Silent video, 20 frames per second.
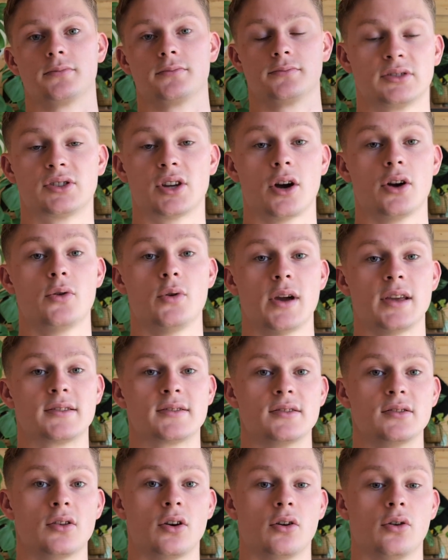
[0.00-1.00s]
So
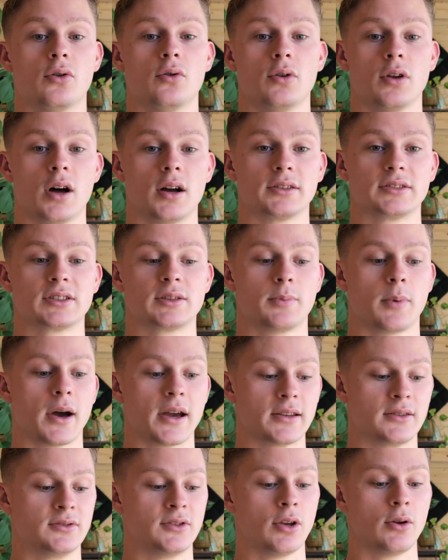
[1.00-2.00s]
it's not all lost, but
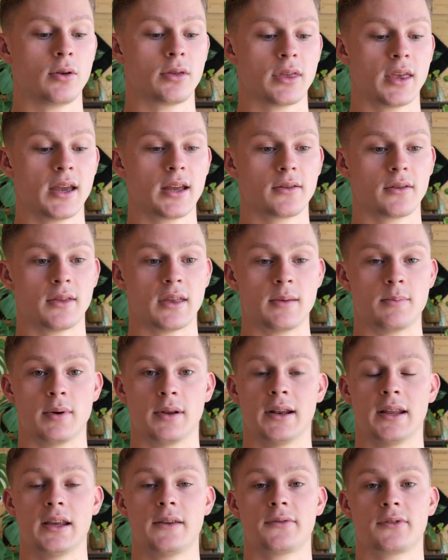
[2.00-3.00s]
I do think that the
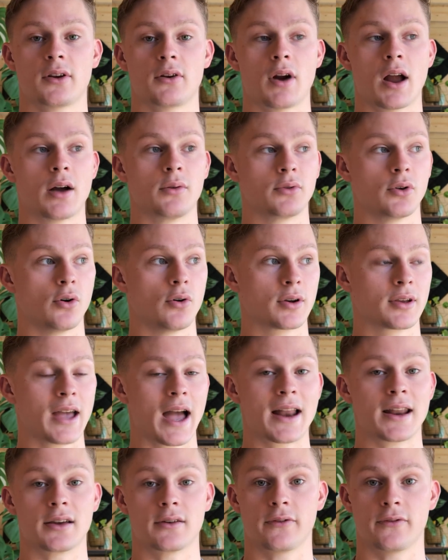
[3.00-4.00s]
beliefs around
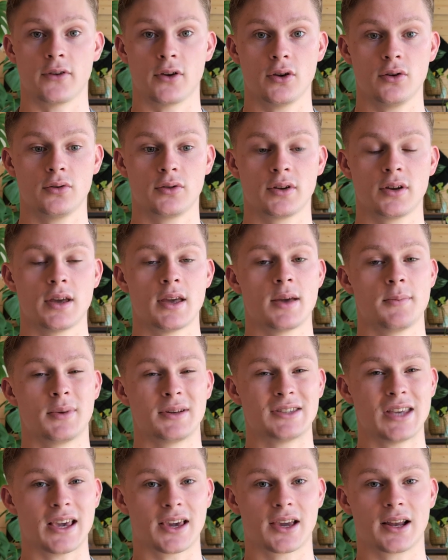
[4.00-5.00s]
organic food,
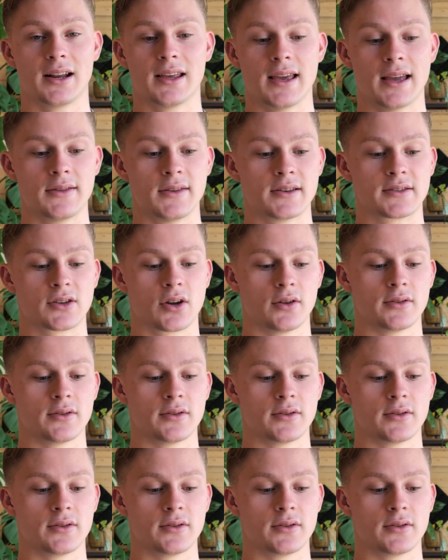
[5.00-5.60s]
particularly in this